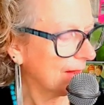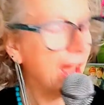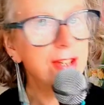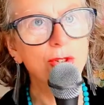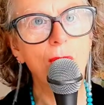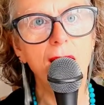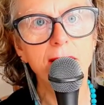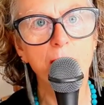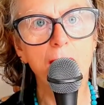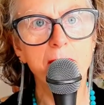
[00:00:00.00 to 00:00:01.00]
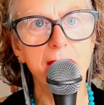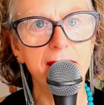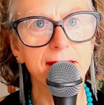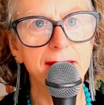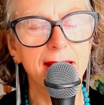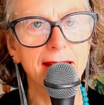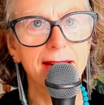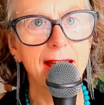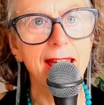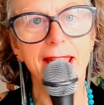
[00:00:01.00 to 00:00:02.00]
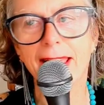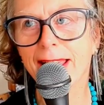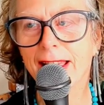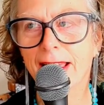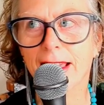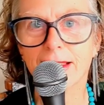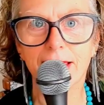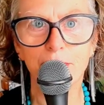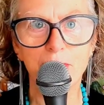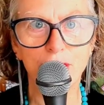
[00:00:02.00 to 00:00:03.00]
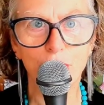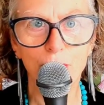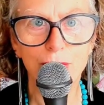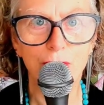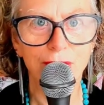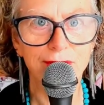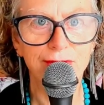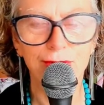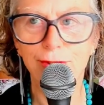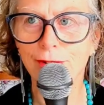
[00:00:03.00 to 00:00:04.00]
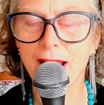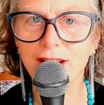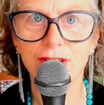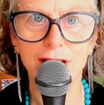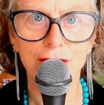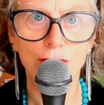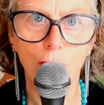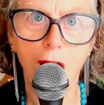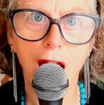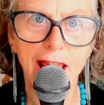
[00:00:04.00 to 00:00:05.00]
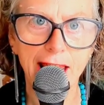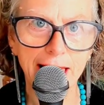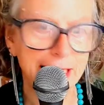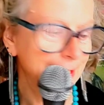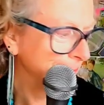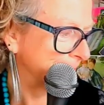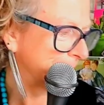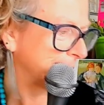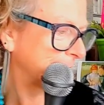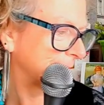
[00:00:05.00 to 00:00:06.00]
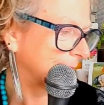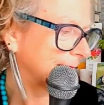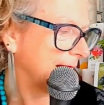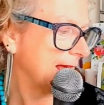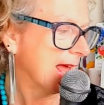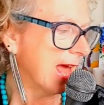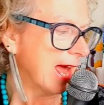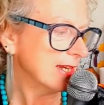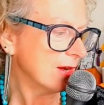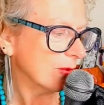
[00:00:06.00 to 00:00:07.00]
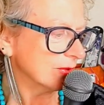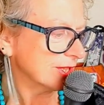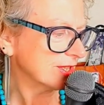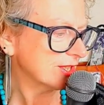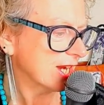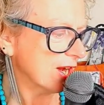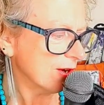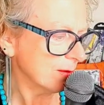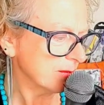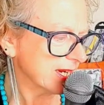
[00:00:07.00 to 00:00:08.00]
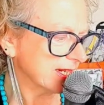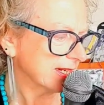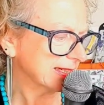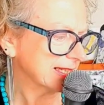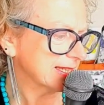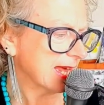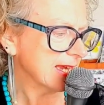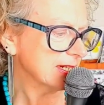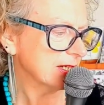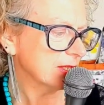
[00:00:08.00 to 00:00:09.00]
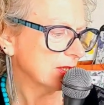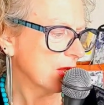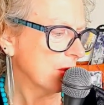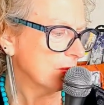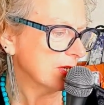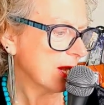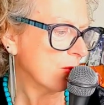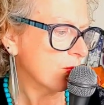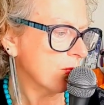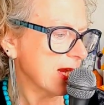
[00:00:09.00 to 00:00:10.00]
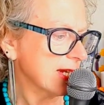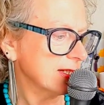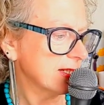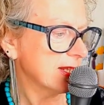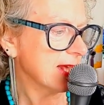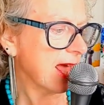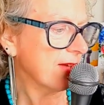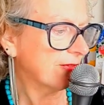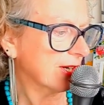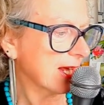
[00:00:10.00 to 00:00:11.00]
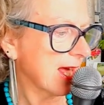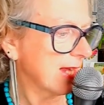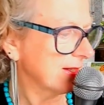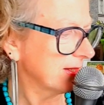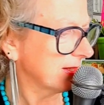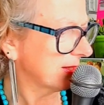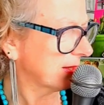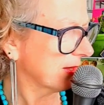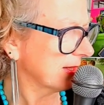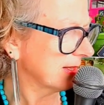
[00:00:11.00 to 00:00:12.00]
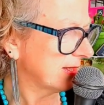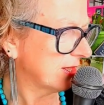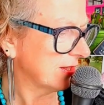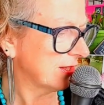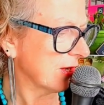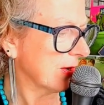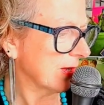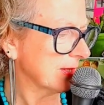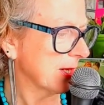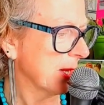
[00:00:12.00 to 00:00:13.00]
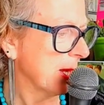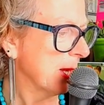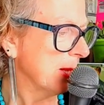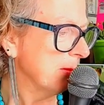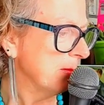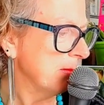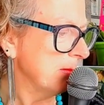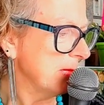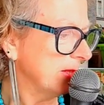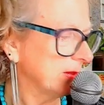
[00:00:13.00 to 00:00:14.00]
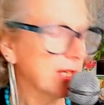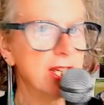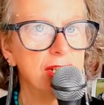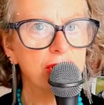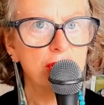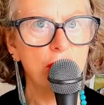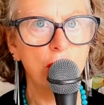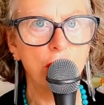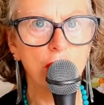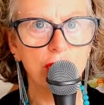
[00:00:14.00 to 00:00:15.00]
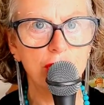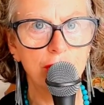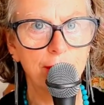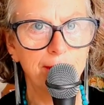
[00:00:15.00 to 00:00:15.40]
I tried my best and hey, give me kudos for actually trying. And I was terribly excited when I read the Afrikaans dessert, milk tart.